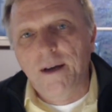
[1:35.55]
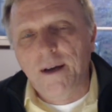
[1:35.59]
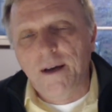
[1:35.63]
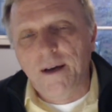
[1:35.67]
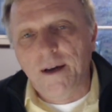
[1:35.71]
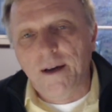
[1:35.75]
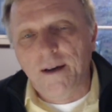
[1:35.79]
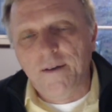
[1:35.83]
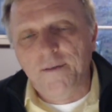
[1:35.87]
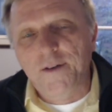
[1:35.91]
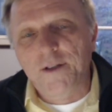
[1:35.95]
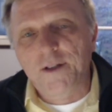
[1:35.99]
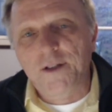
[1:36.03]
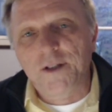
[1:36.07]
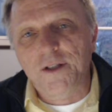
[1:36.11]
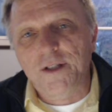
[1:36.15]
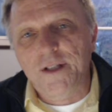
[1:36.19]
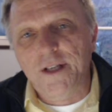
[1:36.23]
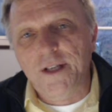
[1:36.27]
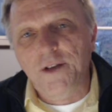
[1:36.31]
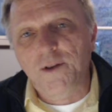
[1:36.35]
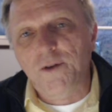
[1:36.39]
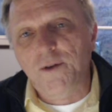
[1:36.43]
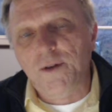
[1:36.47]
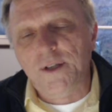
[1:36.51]

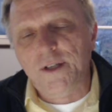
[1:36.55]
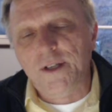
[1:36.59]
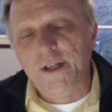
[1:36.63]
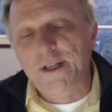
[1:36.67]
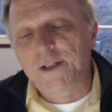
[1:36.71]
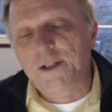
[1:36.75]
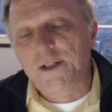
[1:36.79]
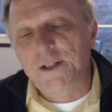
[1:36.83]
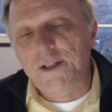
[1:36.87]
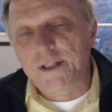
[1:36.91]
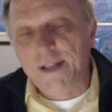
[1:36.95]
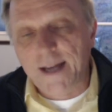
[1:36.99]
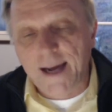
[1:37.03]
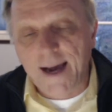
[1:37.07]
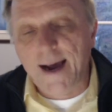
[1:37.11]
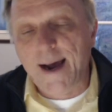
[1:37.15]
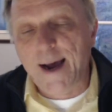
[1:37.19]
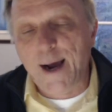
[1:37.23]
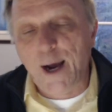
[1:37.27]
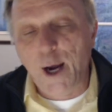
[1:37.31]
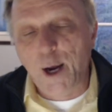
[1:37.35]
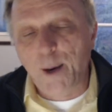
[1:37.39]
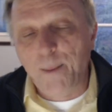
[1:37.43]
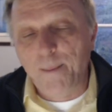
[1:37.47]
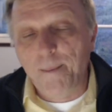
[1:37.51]
efficiency, and utilization,
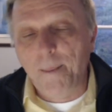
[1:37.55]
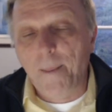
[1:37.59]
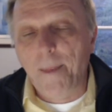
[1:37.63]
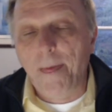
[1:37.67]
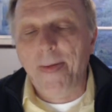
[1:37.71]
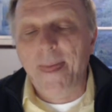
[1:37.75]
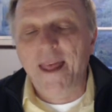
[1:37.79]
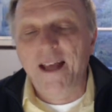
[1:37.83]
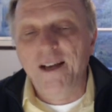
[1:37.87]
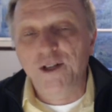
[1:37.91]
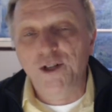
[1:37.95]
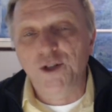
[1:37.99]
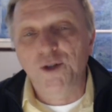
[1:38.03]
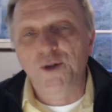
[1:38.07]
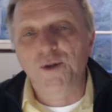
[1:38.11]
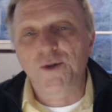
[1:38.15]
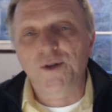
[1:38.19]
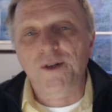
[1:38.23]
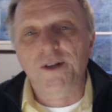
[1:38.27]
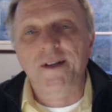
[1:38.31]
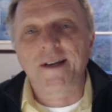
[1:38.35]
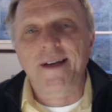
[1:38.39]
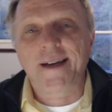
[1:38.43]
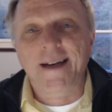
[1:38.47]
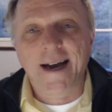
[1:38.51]
time is
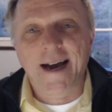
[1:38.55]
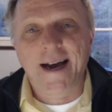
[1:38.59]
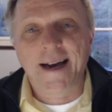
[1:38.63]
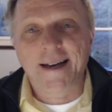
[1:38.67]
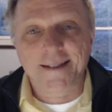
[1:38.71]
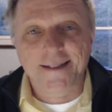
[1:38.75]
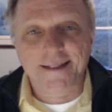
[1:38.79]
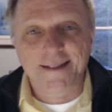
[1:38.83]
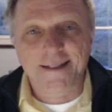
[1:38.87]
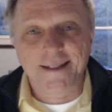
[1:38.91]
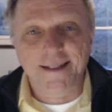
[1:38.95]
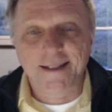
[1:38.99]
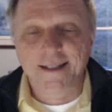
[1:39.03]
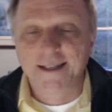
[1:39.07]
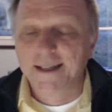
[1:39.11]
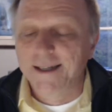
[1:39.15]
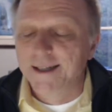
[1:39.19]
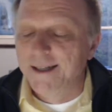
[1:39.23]
usually a constant.